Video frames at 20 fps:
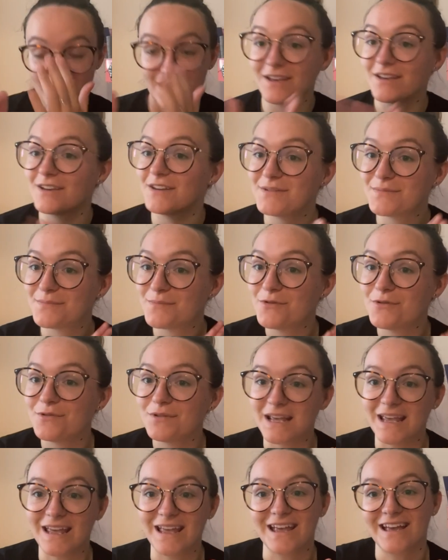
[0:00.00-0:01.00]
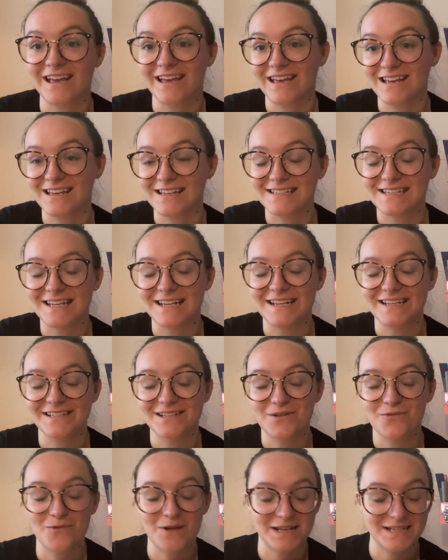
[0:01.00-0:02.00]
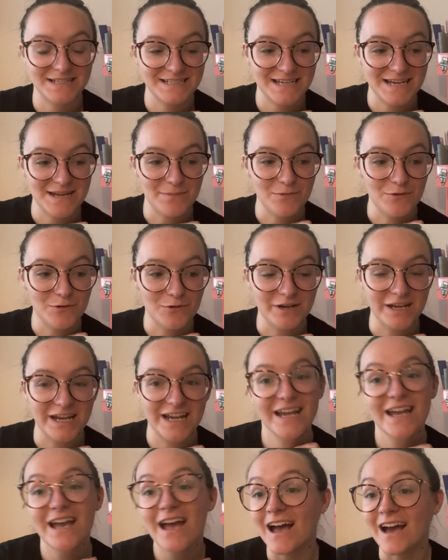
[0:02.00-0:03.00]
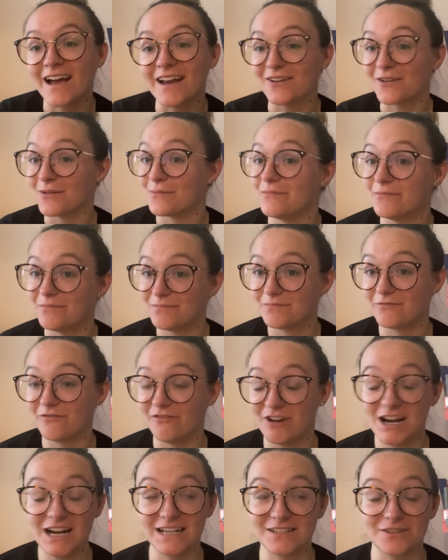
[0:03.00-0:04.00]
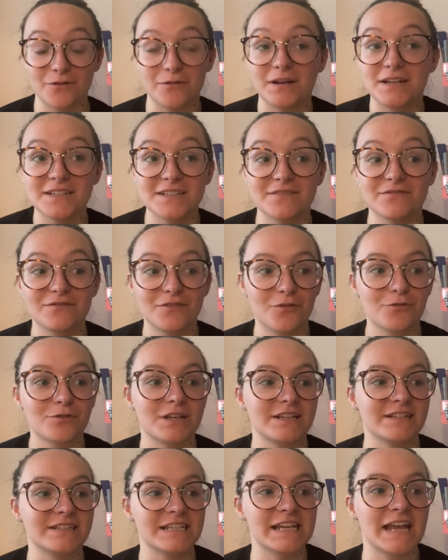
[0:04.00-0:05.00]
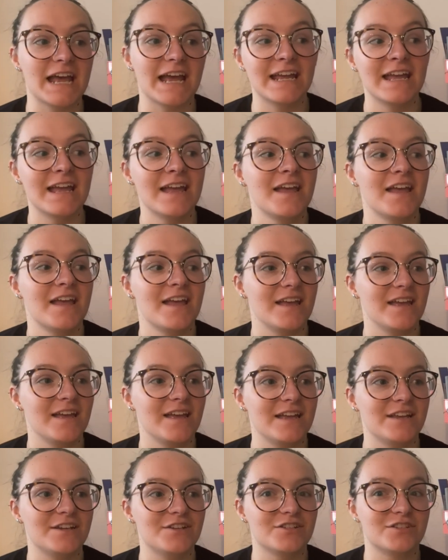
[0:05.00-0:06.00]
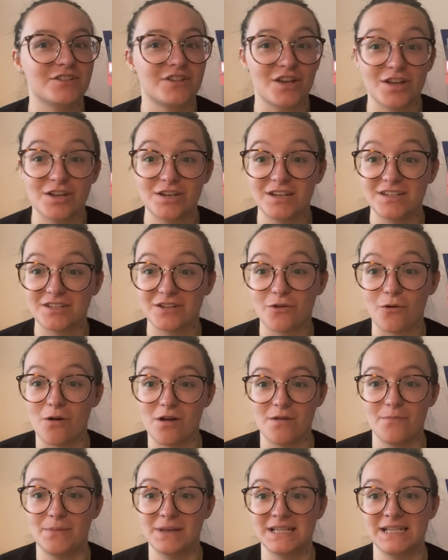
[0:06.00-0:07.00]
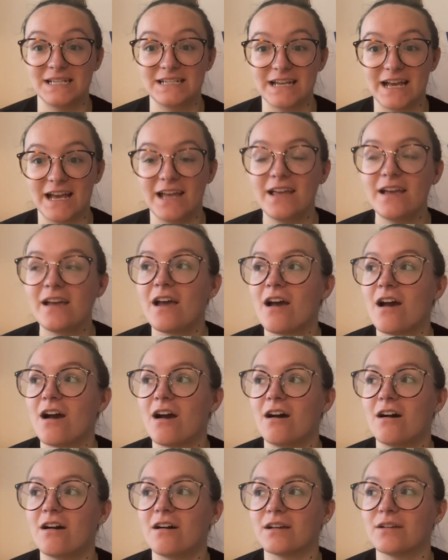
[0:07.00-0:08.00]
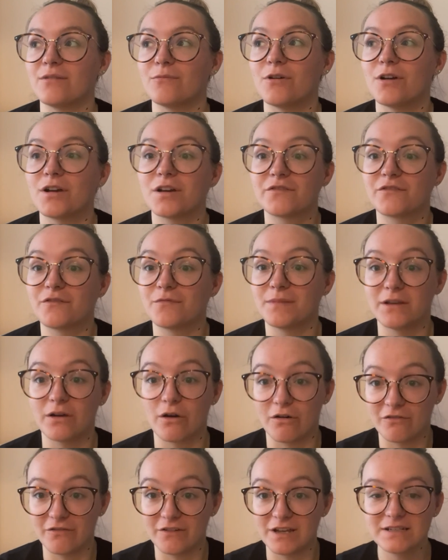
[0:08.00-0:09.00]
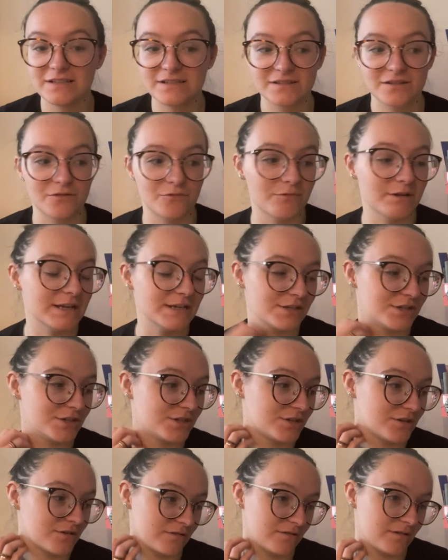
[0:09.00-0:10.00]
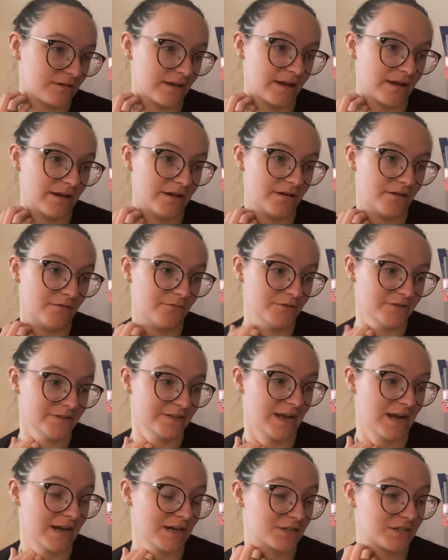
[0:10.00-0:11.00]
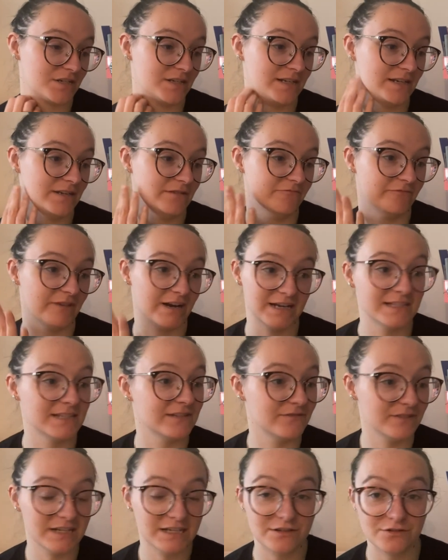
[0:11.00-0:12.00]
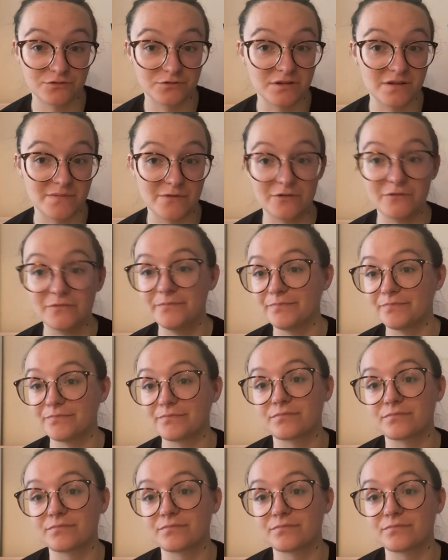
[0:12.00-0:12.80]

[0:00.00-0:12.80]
Good morning, it is Wednesday morning, and I'm really sorry I didn't vlog yesterday. It just turned into quite a busy day. I worked from the office, which was actually relatively enjoyable.